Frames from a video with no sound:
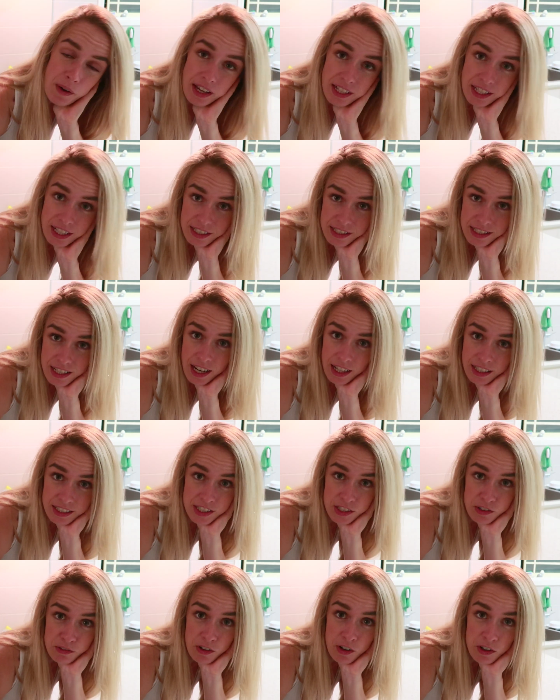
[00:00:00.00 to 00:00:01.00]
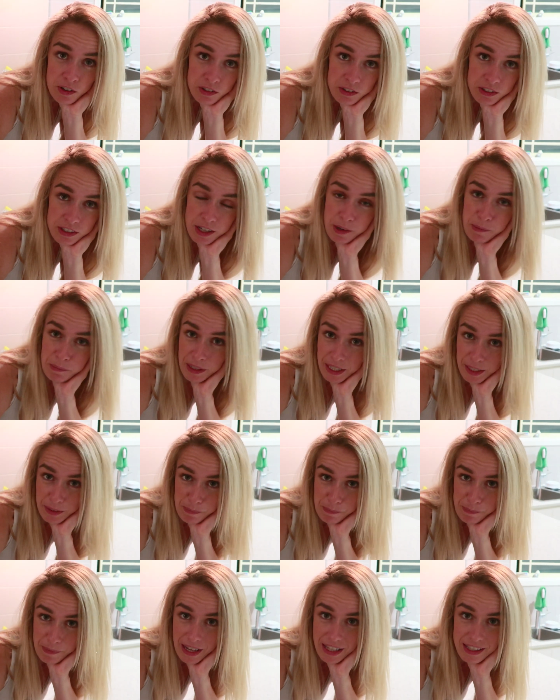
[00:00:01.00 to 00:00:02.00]
my next acting role, and I'm like
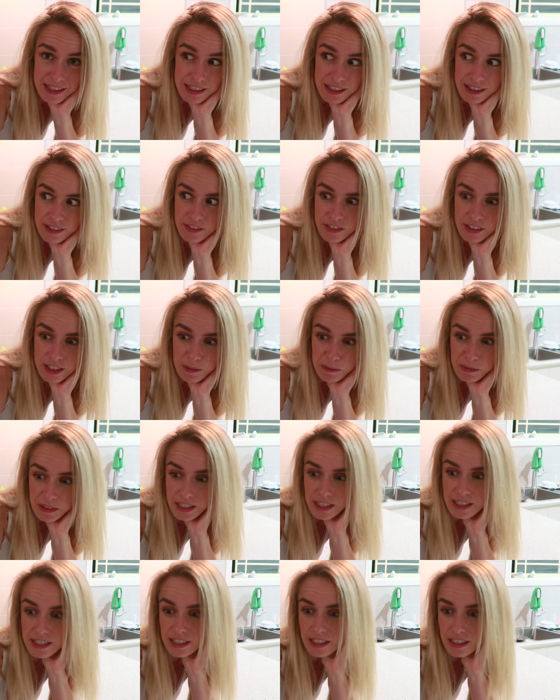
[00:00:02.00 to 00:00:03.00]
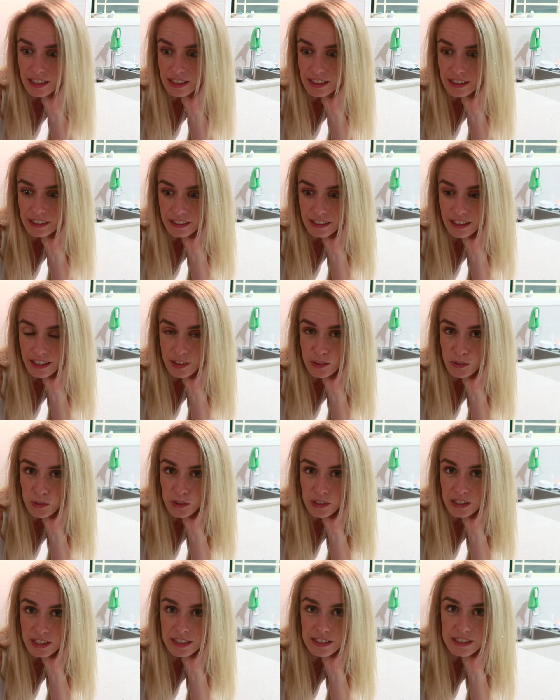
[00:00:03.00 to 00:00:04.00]
massive, and I'm kissing like
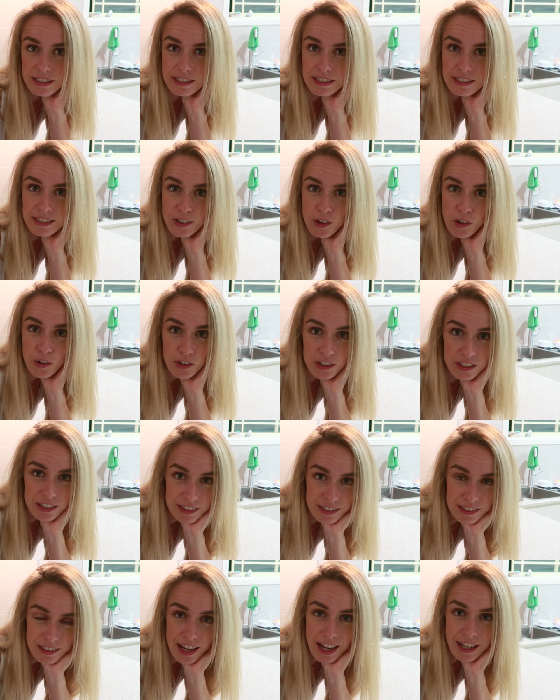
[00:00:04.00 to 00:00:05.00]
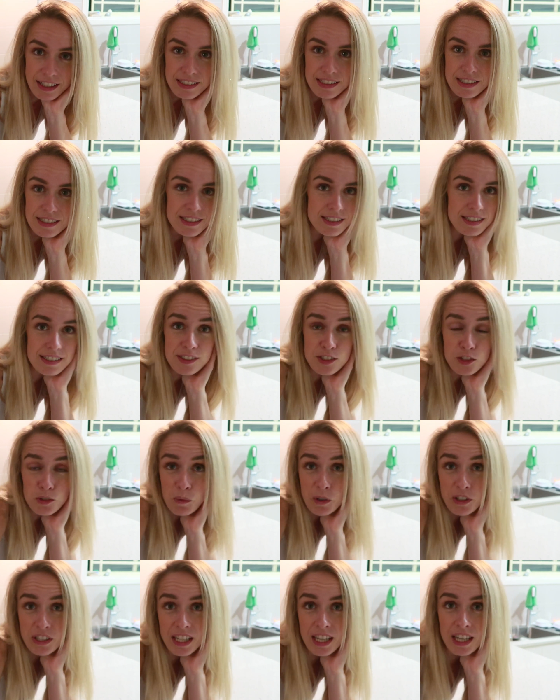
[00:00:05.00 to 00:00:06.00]
all these hot actors. You
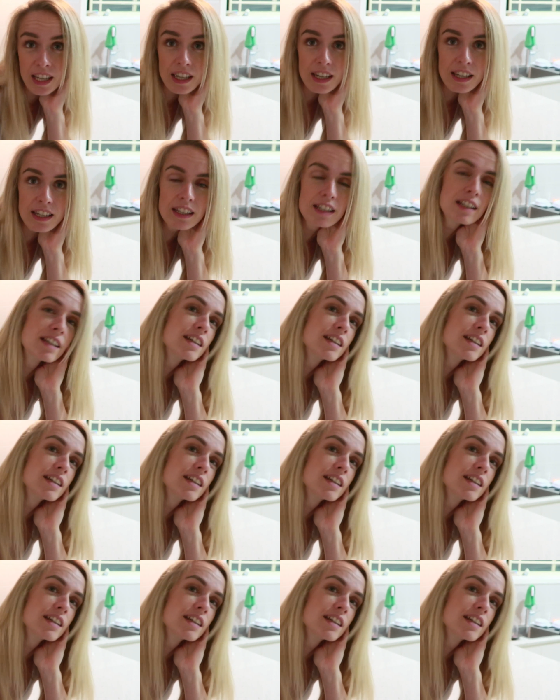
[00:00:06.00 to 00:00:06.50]
like who?